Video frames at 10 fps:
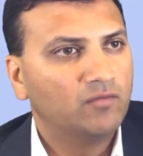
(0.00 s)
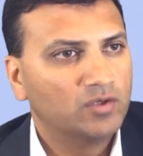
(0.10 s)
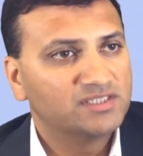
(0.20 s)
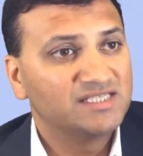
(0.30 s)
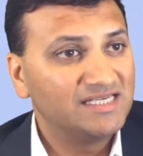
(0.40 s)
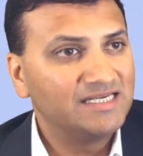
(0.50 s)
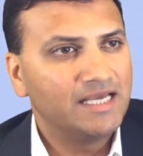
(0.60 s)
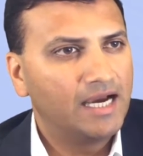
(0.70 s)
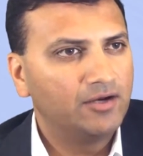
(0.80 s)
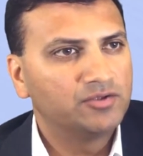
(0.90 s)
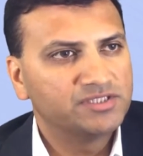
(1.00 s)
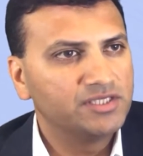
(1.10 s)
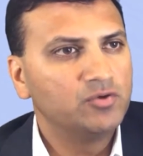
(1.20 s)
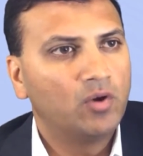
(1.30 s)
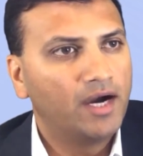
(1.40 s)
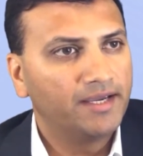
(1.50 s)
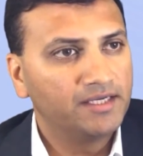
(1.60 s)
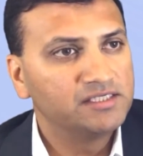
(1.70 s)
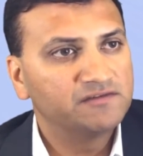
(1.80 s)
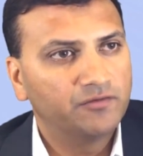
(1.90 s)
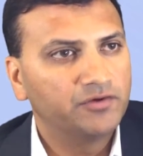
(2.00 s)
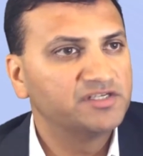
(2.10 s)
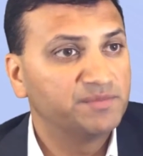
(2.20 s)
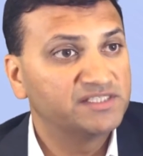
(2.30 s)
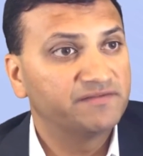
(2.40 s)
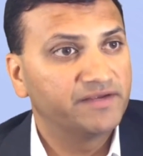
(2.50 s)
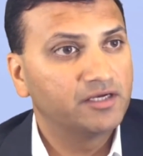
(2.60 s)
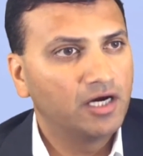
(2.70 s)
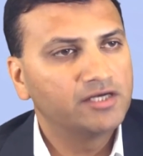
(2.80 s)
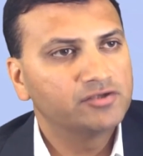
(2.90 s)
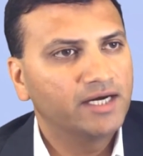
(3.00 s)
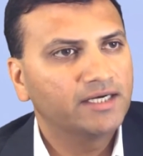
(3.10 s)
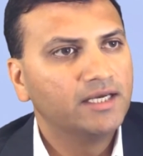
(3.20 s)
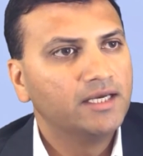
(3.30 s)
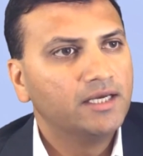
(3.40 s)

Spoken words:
what CDI or CUI is for your specific contract,